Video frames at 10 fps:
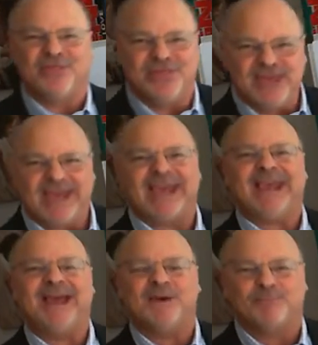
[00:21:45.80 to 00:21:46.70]

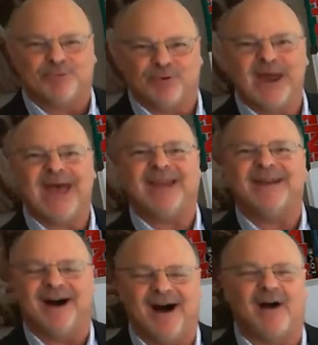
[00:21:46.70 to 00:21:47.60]
the bread
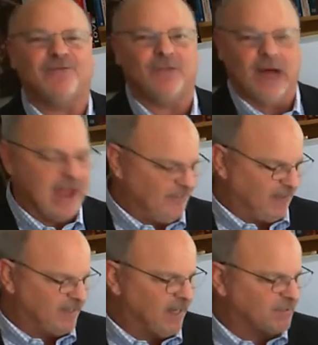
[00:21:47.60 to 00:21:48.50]
of life, he
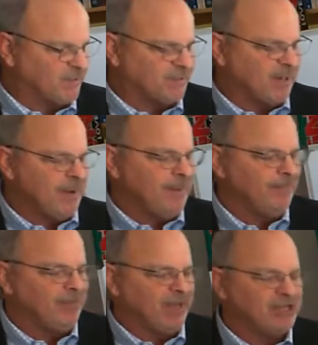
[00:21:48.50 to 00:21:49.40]
tells us
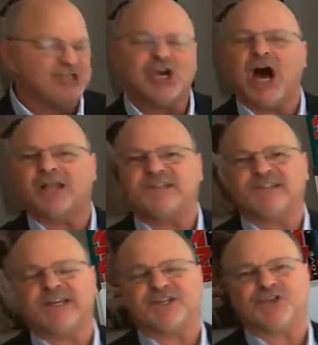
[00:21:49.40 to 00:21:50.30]
in John
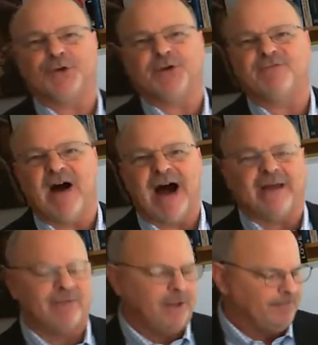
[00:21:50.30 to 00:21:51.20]
6
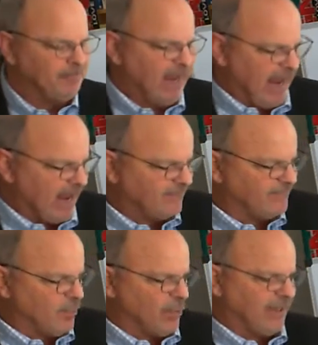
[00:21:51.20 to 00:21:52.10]
35 and
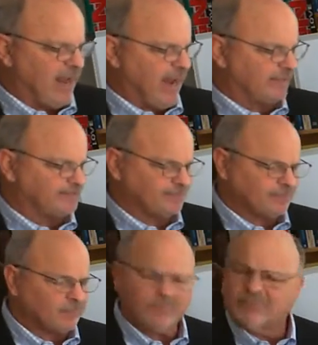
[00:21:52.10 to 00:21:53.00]
48.
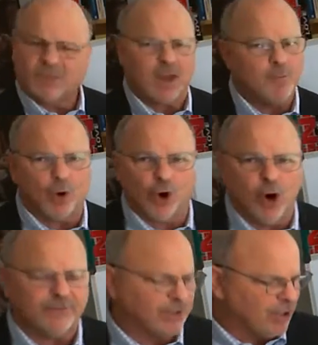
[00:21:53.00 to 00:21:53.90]

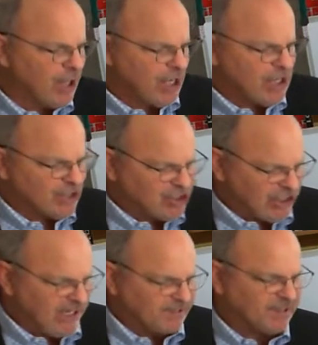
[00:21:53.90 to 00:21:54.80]
Moreover,
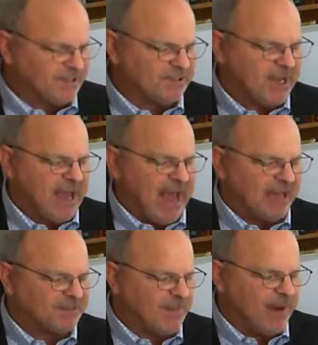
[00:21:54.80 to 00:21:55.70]
Jesus
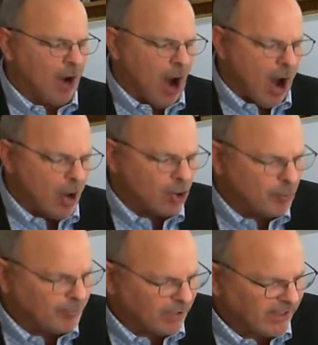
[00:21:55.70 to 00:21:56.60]
has made all who
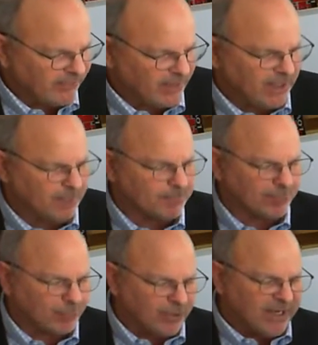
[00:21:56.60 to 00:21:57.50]
believe in him
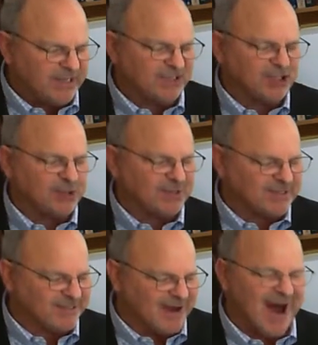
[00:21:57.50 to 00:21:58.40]
priests to his
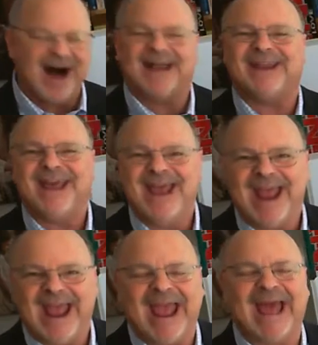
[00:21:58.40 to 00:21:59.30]
God
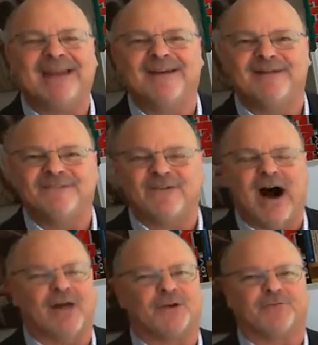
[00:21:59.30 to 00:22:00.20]
and
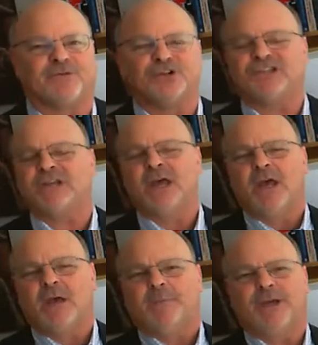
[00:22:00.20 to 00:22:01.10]
Father. First
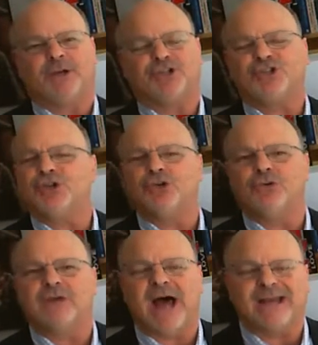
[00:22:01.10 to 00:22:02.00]
Peter
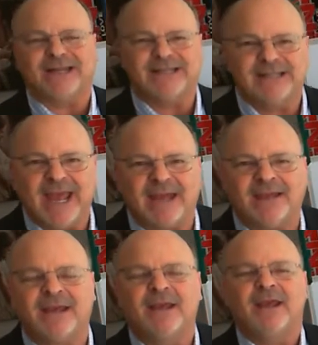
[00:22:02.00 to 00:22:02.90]
2 9 and 10,
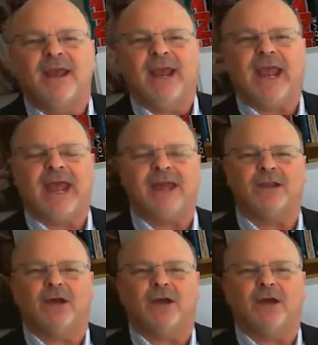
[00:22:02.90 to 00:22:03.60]
and